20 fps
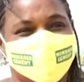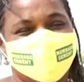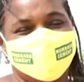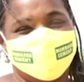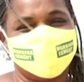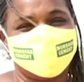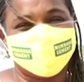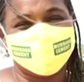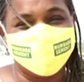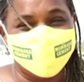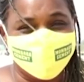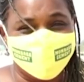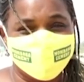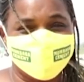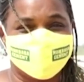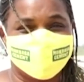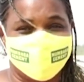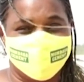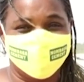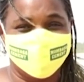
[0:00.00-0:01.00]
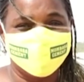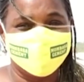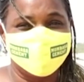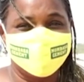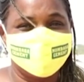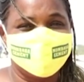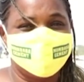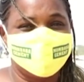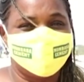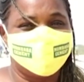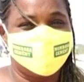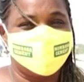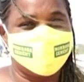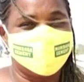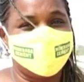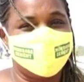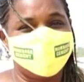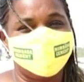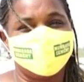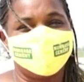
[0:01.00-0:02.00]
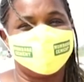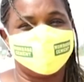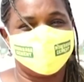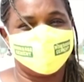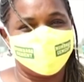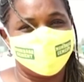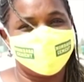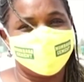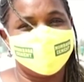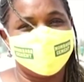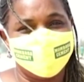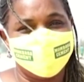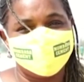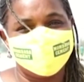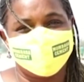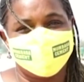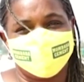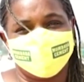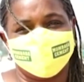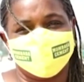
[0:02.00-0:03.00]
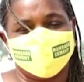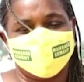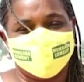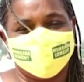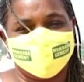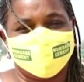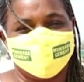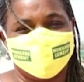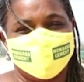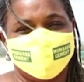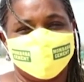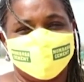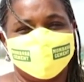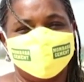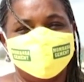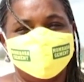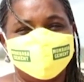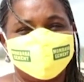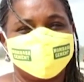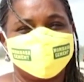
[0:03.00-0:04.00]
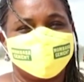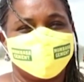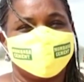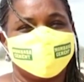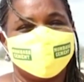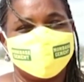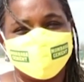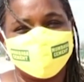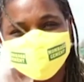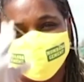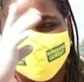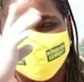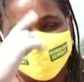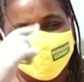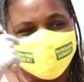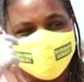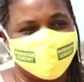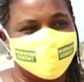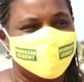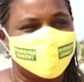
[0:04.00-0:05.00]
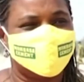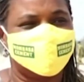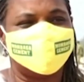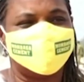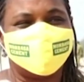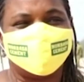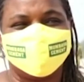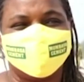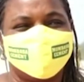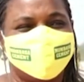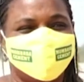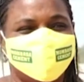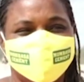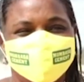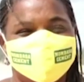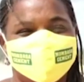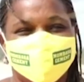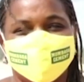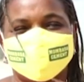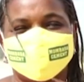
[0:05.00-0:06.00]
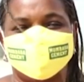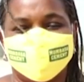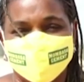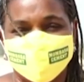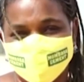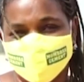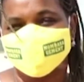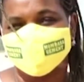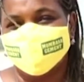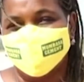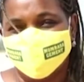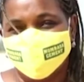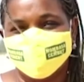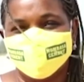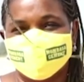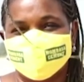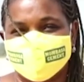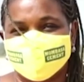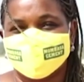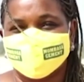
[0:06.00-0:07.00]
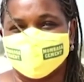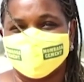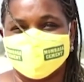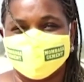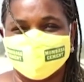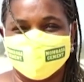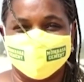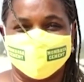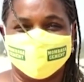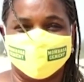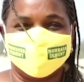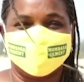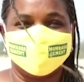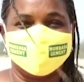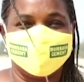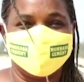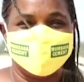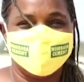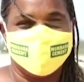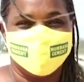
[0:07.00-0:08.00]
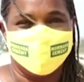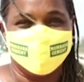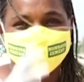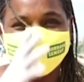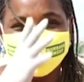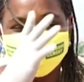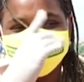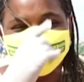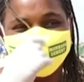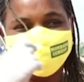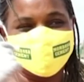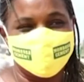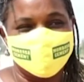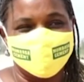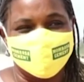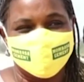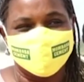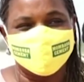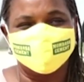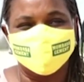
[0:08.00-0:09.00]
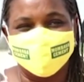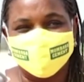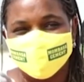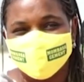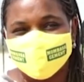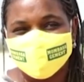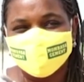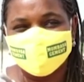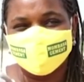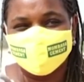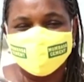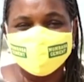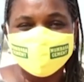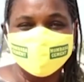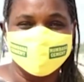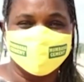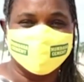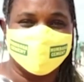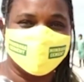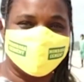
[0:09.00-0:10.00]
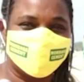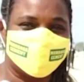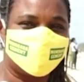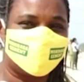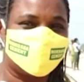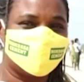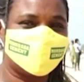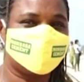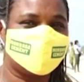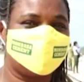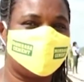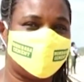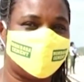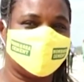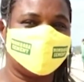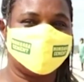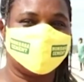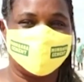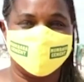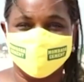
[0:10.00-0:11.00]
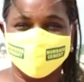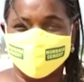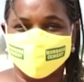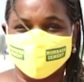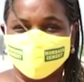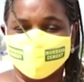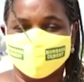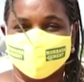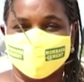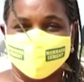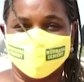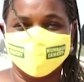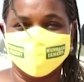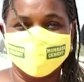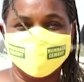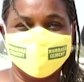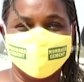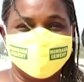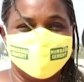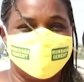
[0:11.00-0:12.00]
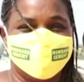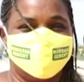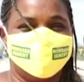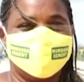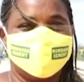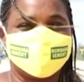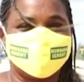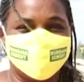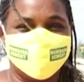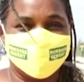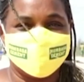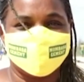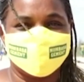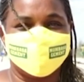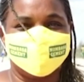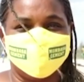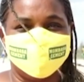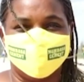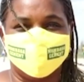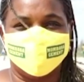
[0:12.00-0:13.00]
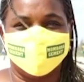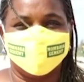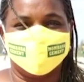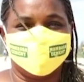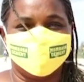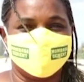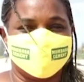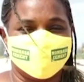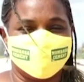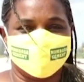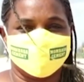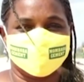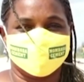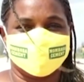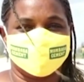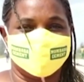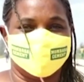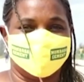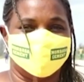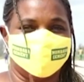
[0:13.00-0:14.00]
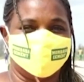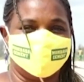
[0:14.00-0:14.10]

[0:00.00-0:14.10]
had gone down, but now we are happy that we will be expecting more visitors now. And especially in Malindi, that tourism had really gone down, we're expecting more visitors now.